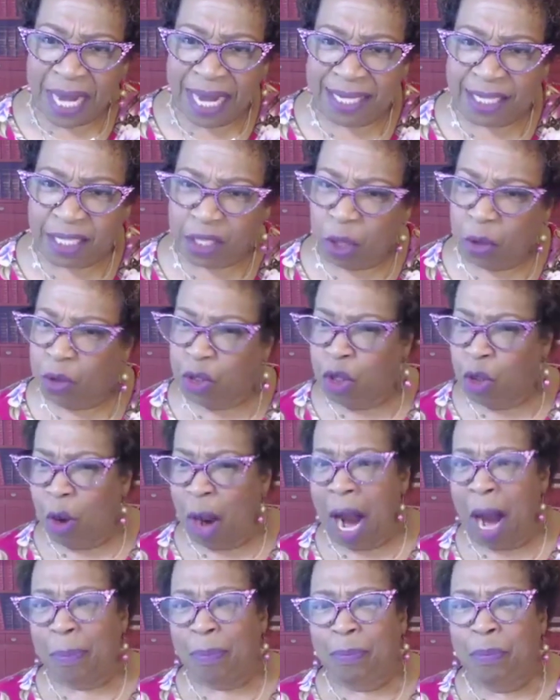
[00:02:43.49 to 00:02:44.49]
And so you
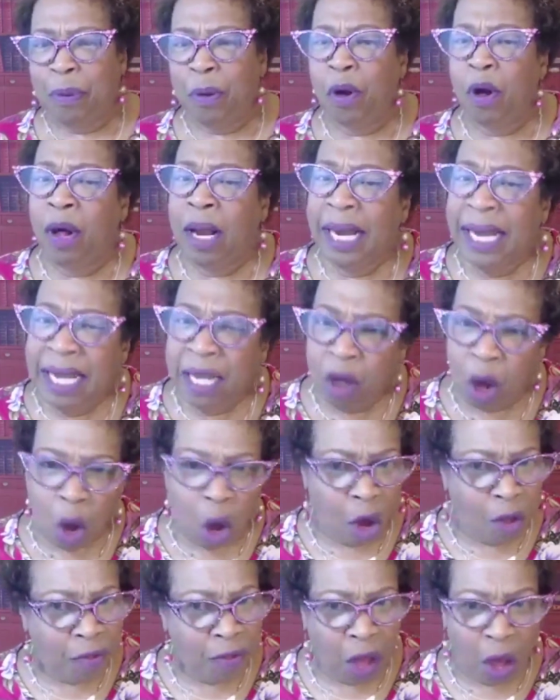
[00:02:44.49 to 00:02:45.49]
are pulling
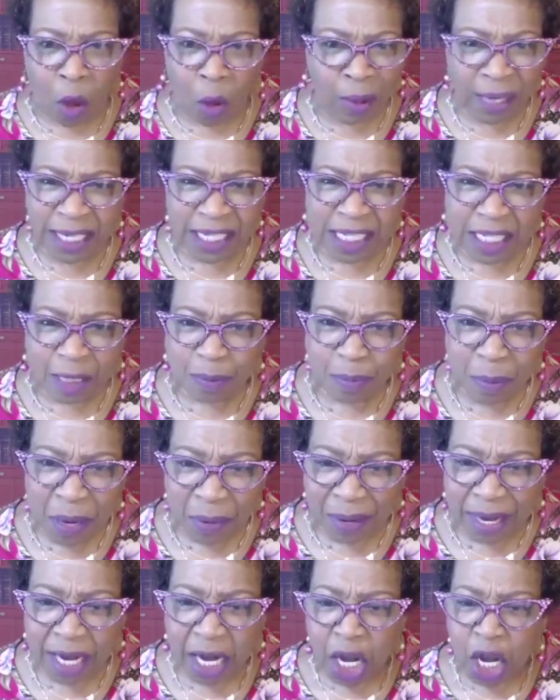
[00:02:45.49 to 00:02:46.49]
on the Holy
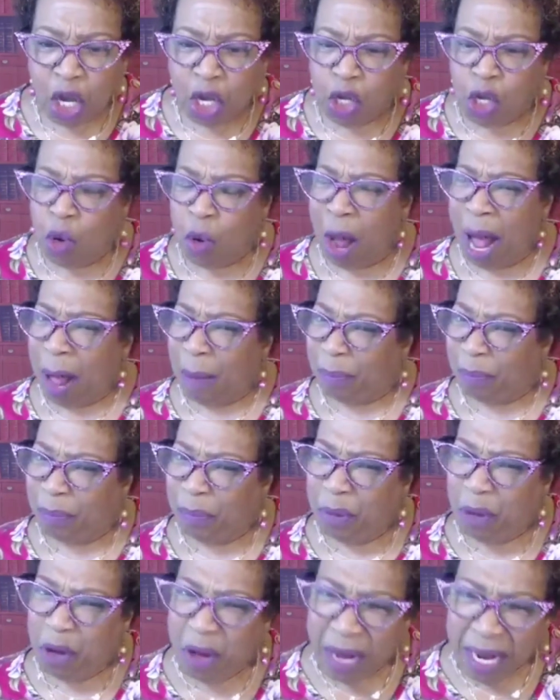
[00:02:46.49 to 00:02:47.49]
Spirit. You are
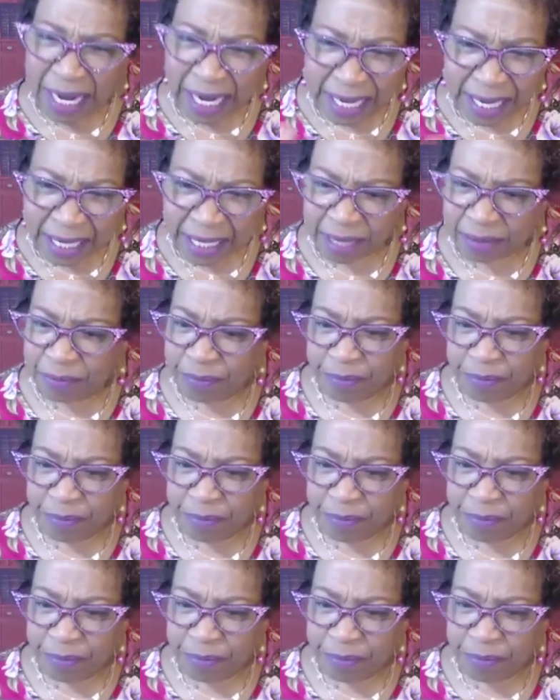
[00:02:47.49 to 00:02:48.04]
pulling.